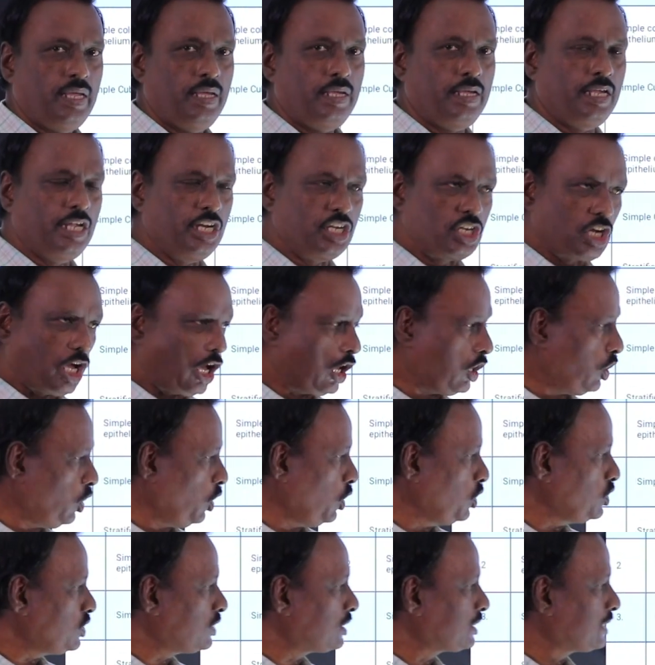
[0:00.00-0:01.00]
It
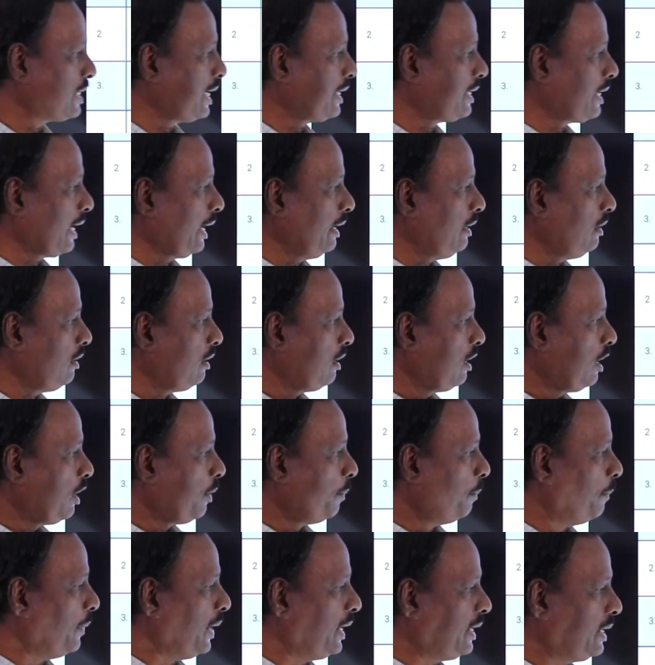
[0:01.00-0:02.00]
allows certain
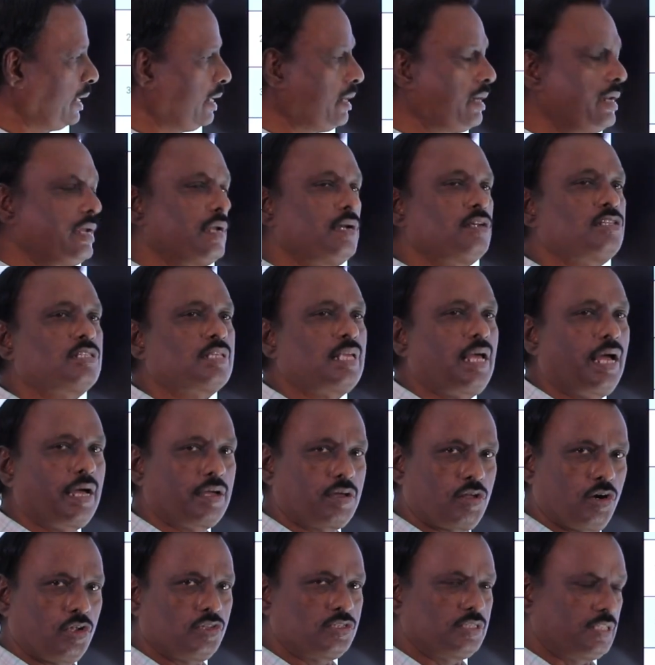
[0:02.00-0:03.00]
materials
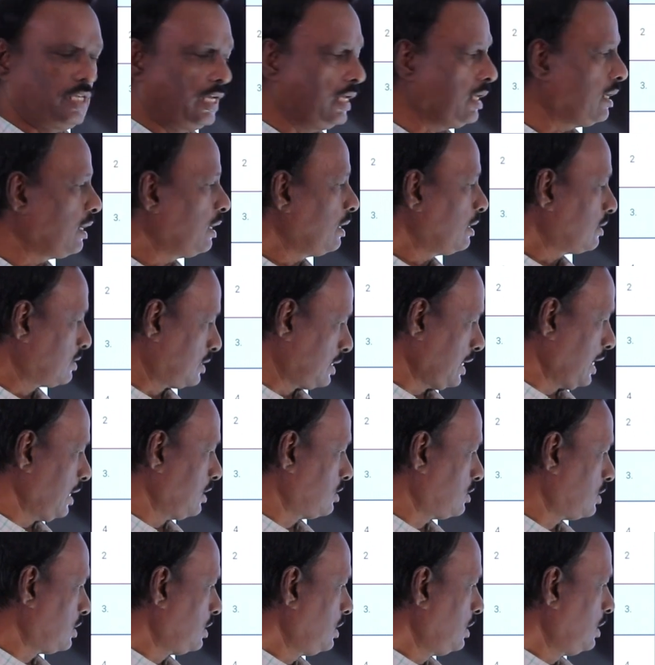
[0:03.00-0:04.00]
across the
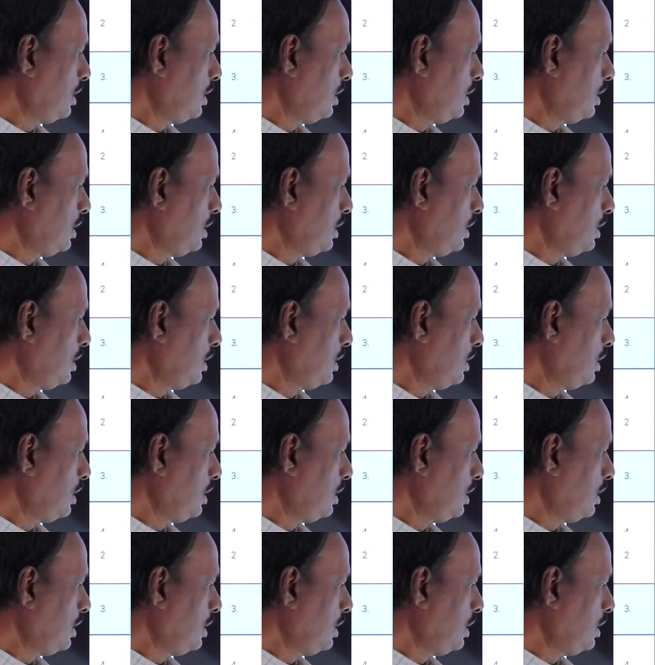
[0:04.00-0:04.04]
cells.